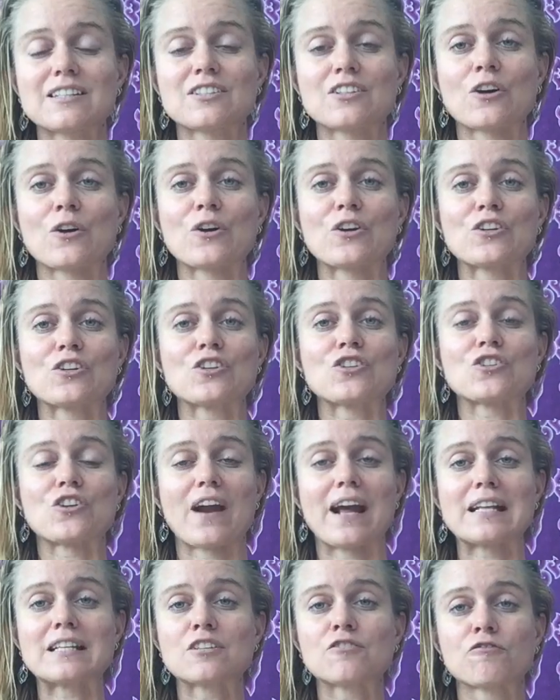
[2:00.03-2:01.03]
is going to
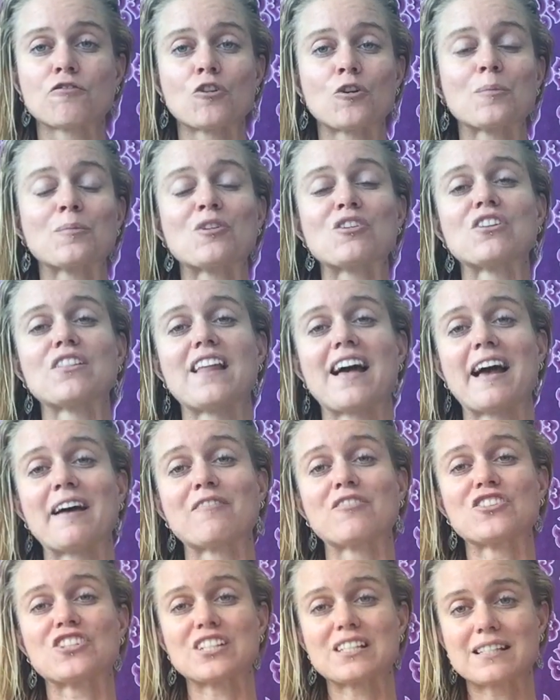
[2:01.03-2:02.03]
transform your
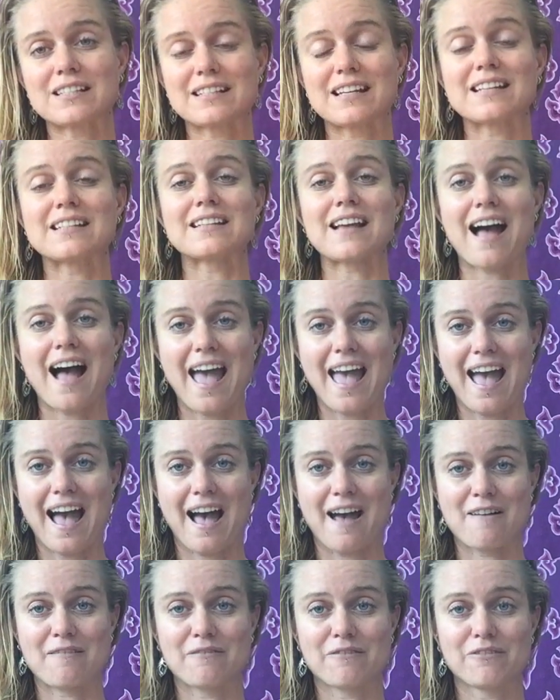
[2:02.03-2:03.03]
life just as I
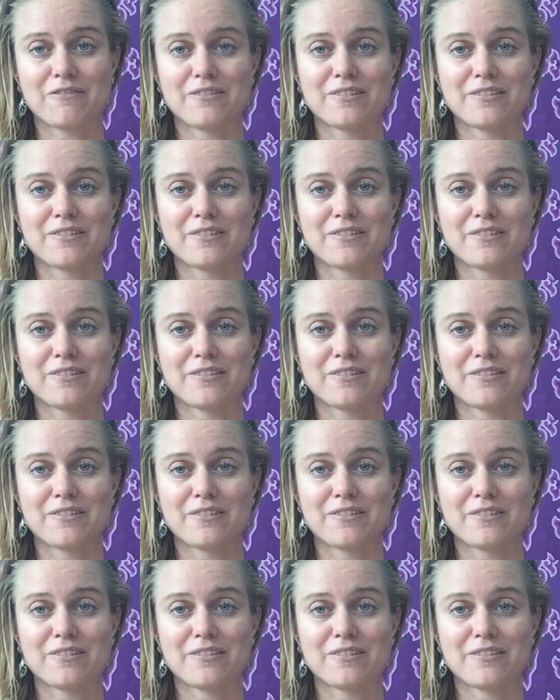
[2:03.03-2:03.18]
have.